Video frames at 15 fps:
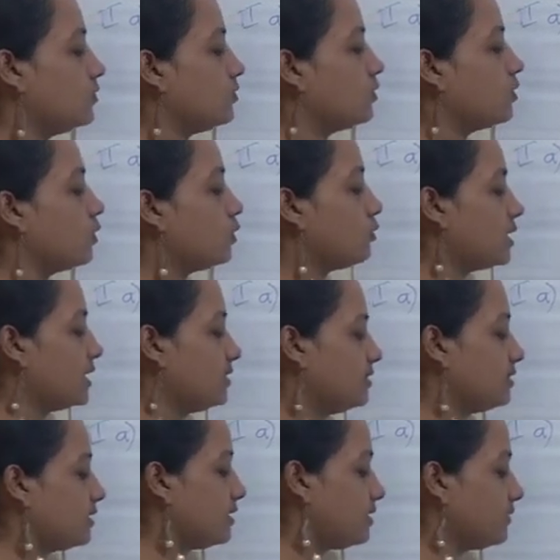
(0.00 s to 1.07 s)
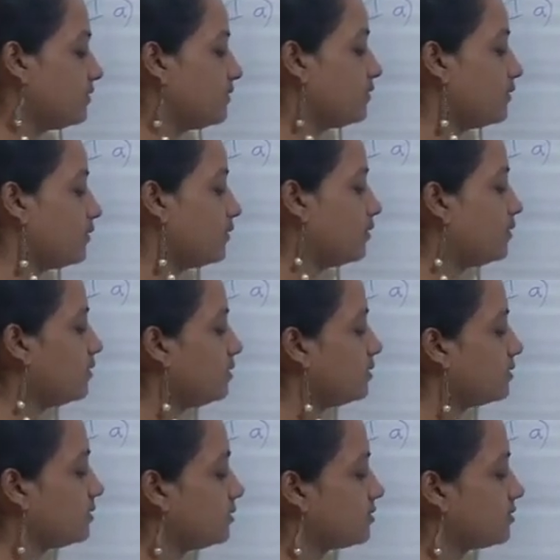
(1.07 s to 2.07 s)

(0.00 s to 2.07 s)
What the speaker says: 4 ones are 4.